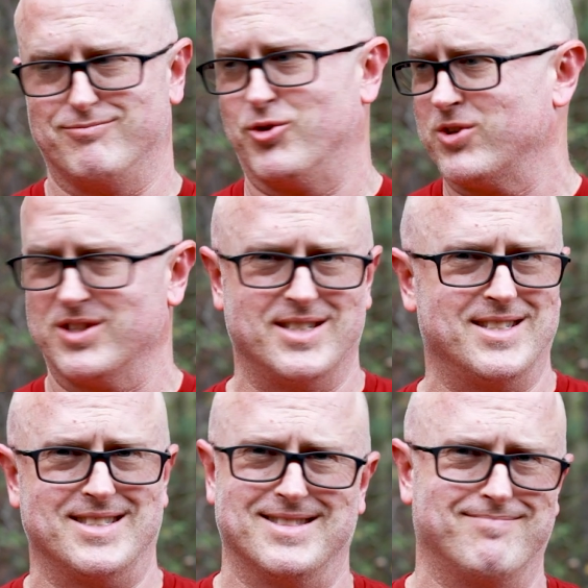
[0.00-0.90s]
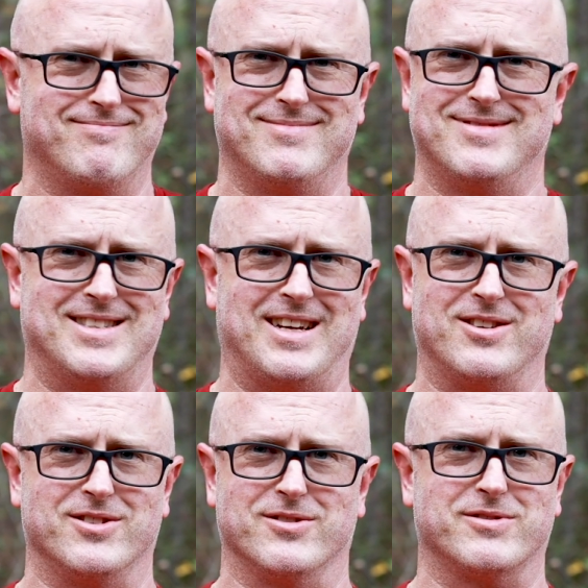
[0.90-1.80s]
morally and
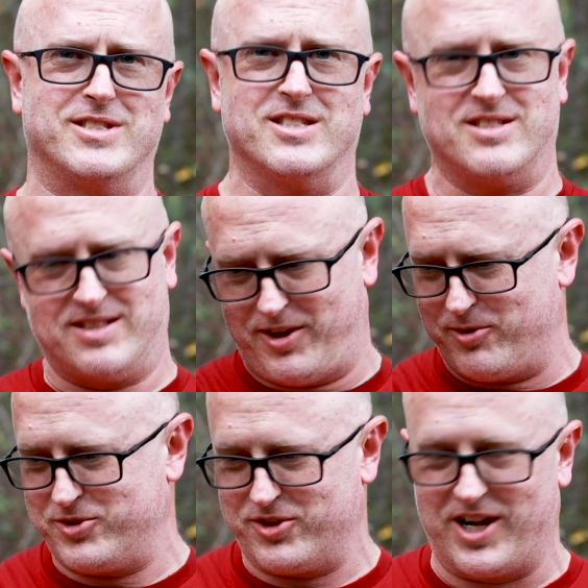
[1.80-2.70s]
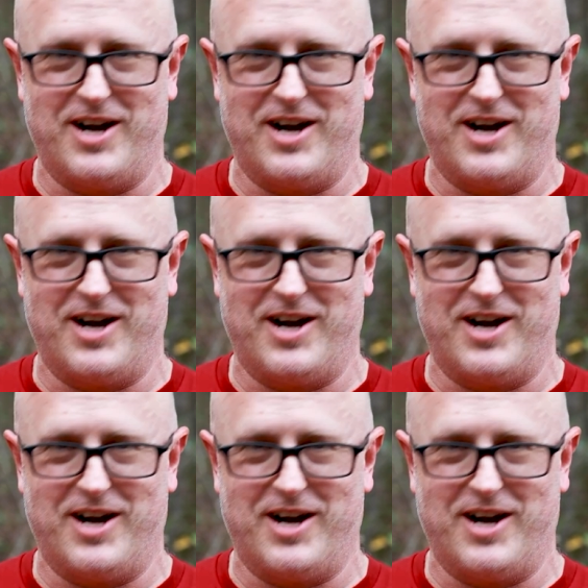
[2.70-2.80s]
I don't know, just kills your